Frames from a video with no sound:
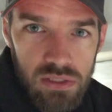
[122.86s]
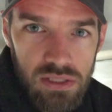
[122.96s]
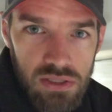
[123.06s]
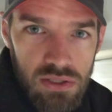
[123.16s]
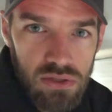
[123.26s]

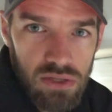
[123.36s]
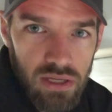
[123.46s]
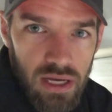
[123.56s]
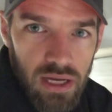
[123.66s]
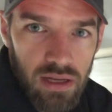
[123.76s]
is usually
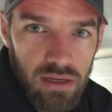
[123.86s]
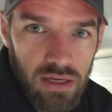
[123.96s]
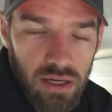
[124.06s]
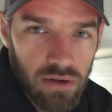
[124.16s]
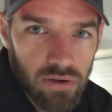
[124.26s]
not
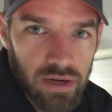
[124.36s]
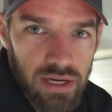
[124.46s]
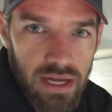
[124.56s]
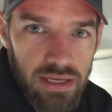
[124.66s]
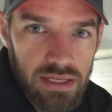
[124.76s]
a great
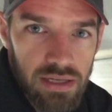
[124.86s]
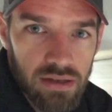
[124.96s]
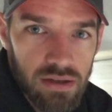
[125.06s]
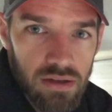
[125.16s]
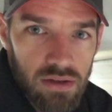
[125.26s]
idea.
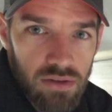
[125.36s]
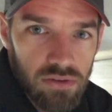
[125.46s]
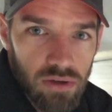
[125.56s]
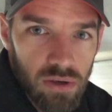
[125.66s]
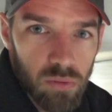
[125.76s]

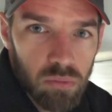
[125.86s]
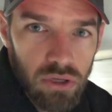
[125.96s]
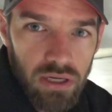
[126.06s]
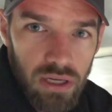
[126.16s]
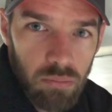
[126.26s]
So
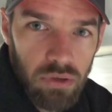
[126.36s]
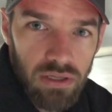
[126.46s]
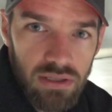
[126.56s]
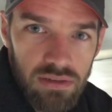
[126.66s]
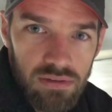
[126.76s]
putting it up
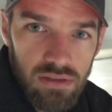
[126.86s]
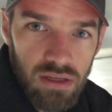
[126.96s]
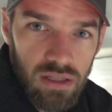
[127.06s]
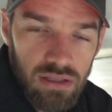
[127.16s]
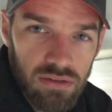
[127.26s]
on these
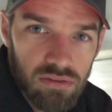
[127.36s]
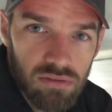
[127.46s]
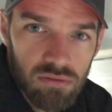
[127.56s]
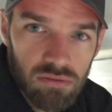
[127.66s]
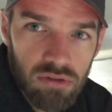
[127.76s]

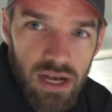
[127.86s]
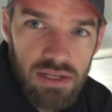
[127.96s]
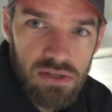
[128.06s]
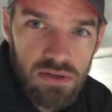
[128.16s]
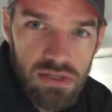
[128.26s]
risers